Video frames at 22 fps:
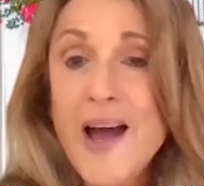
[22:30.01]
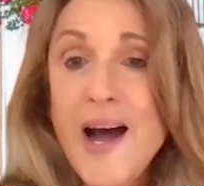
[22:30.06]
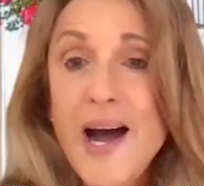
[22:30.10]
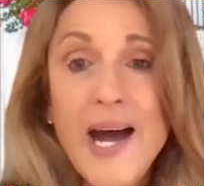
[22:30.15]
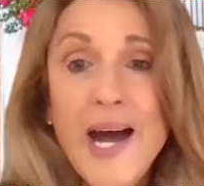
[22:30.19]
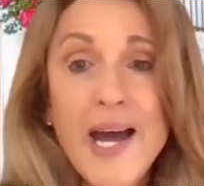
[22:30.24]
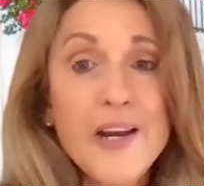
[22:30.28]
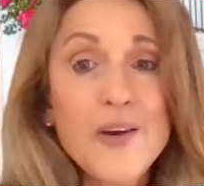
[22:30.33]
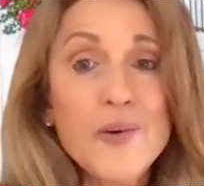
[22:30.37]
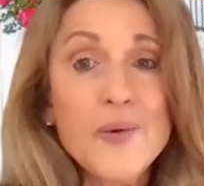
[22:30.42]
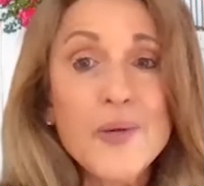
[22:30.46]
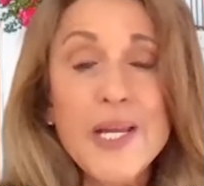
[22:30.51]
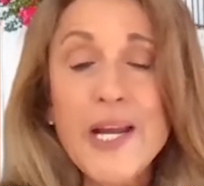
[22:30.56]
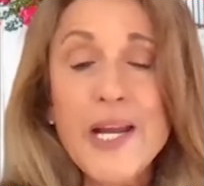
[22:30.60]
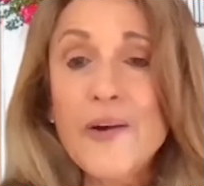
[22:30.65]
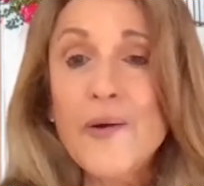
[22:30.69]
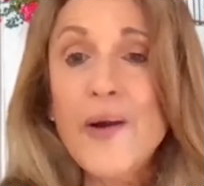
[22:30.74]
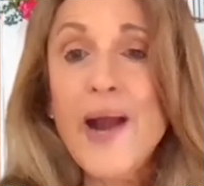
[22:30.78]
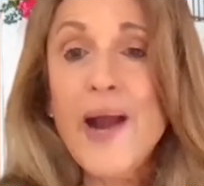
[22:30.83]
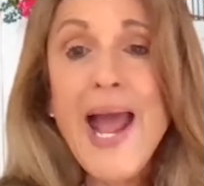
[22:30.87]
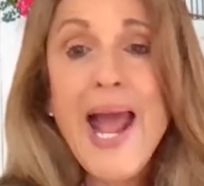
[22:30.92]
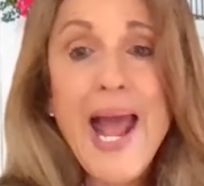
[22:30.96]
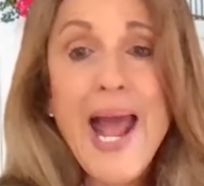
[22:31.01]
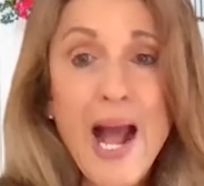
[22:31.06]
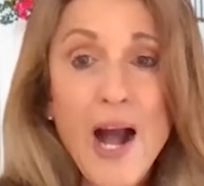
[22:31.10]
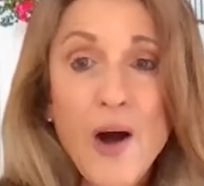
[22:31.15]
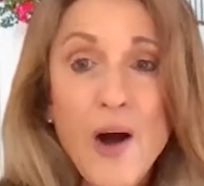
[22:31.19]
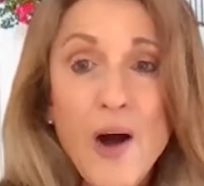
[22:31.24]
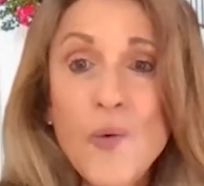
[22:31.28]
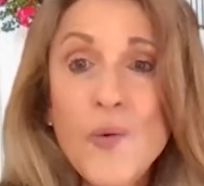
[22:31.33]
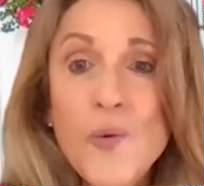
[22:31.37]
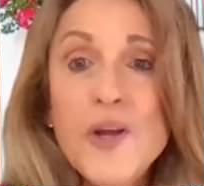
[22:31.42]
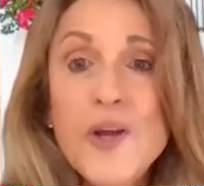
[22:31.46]
I don't care
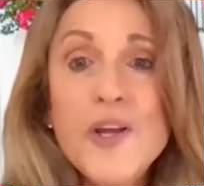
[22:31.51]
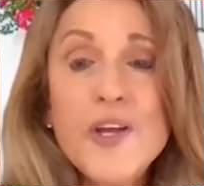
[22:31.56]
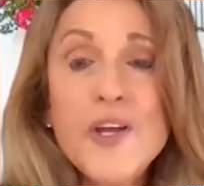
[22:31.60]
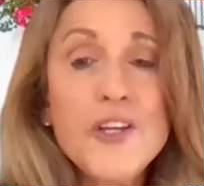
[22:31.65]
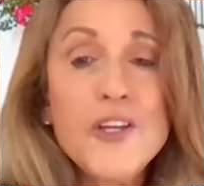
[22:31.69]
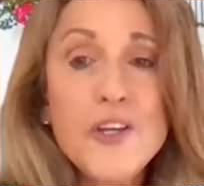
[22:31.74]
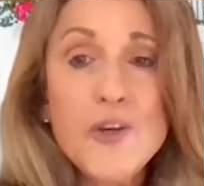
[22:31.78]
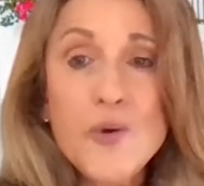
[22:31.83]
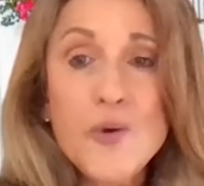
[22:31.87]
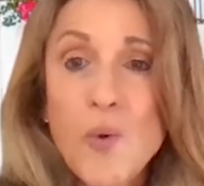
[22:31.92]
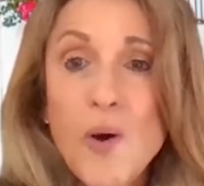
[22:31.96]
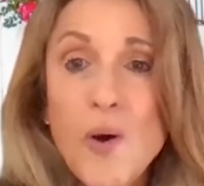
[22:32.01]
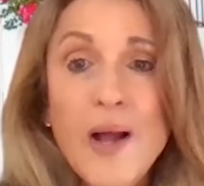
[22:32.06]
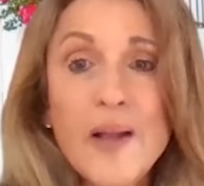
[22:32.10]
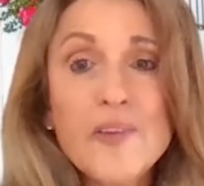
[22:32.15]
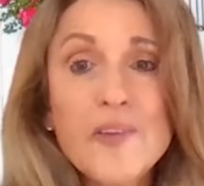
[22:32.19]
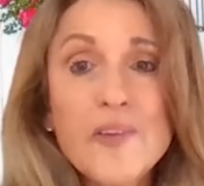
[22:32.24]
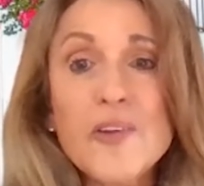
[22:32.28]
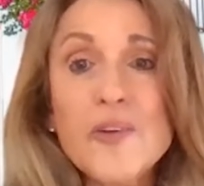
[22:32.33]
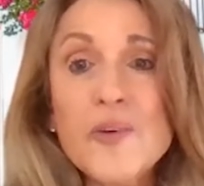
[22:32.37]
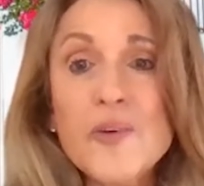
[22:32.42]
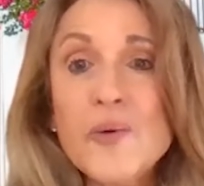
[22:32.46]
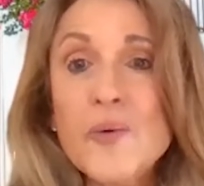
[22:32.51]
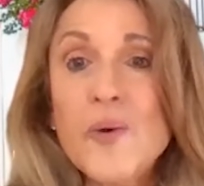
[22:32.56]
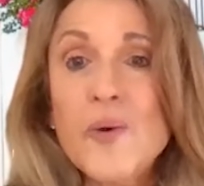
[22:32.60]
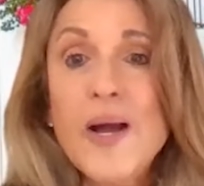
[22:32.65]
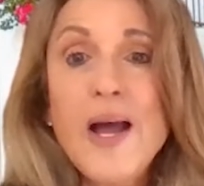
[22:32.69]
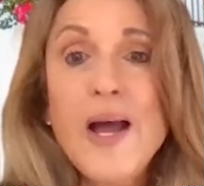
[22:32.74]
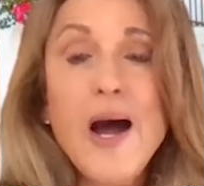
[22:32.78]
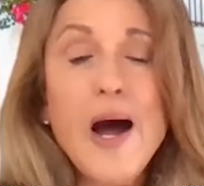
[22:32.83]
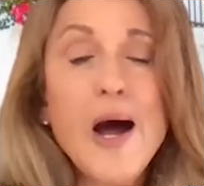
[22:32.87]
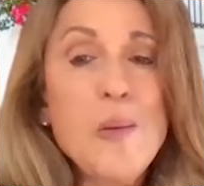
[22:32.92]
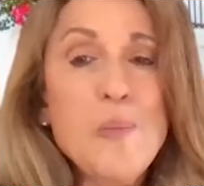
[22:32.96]
how you want to
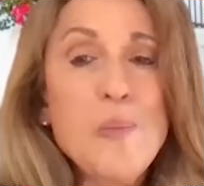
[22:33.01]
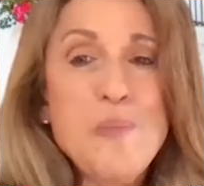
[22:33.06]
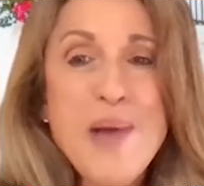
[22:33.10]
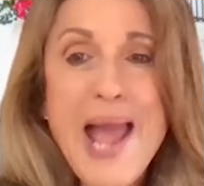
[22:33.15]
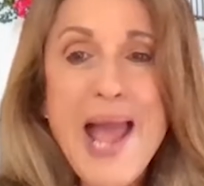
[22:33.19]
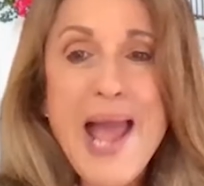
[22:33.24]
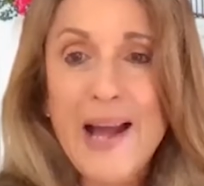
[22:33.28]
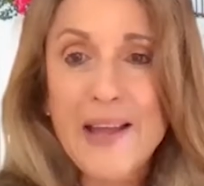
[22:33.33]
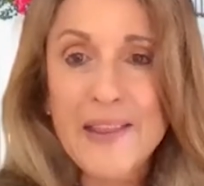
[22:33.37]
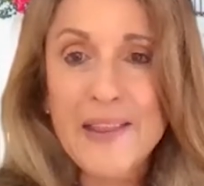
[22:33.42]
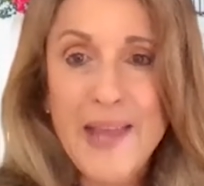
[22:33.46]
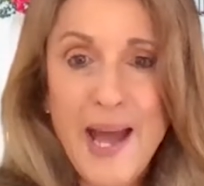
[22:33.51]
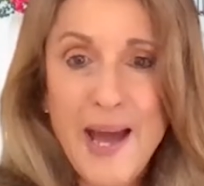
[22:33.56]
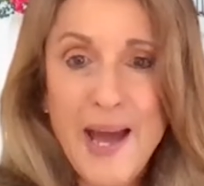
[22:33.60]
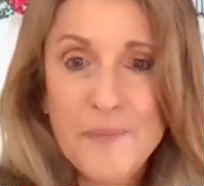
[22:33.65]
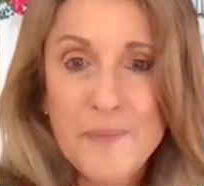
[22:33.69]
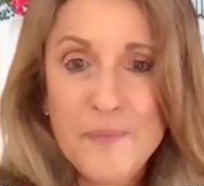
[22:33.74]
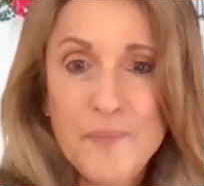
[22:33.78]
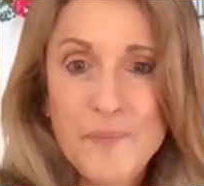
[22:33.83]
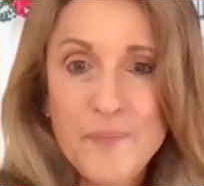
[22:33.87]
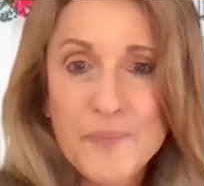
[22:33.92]
unpack that.